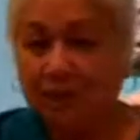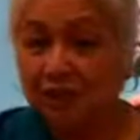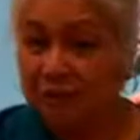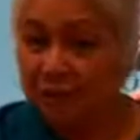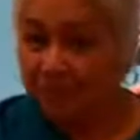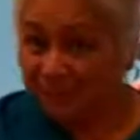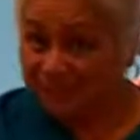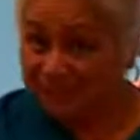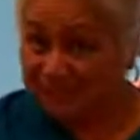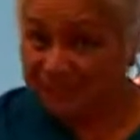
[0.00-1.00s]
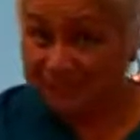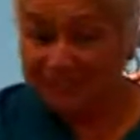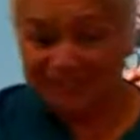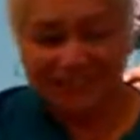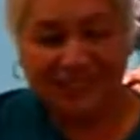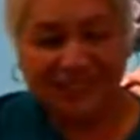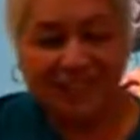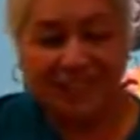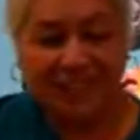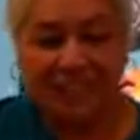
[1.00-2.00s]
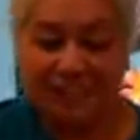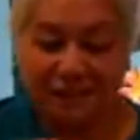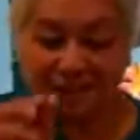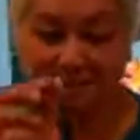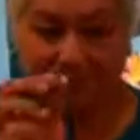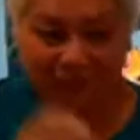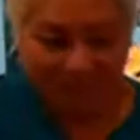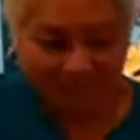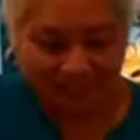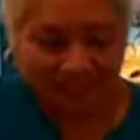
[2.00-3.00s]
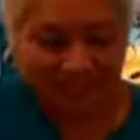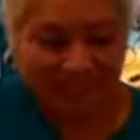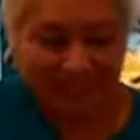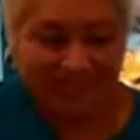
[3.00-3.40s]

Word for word: Irving Marcus. And peeling